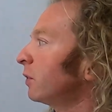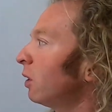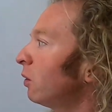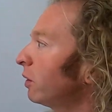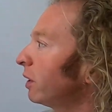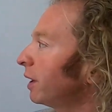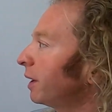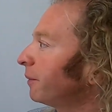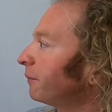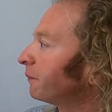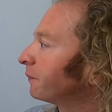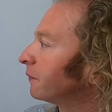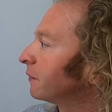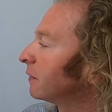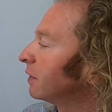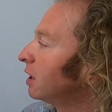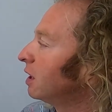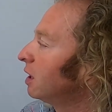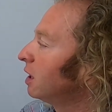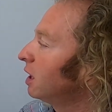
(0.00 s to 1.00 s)
Okay,
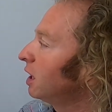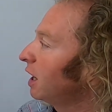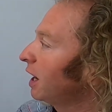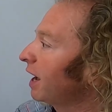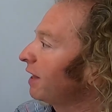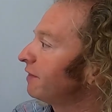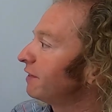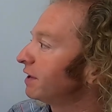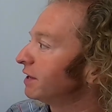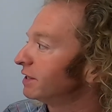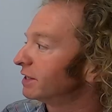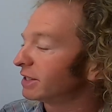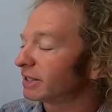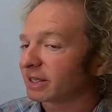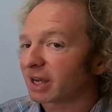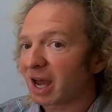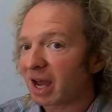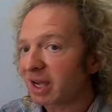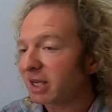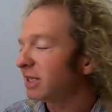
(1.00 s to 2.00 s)
and then
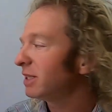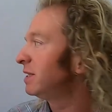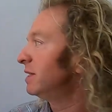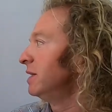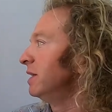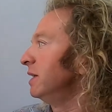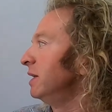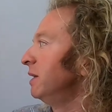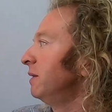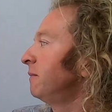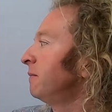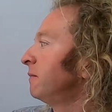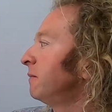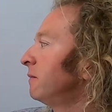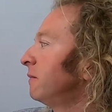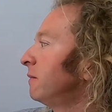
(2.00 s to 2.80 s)
sine z,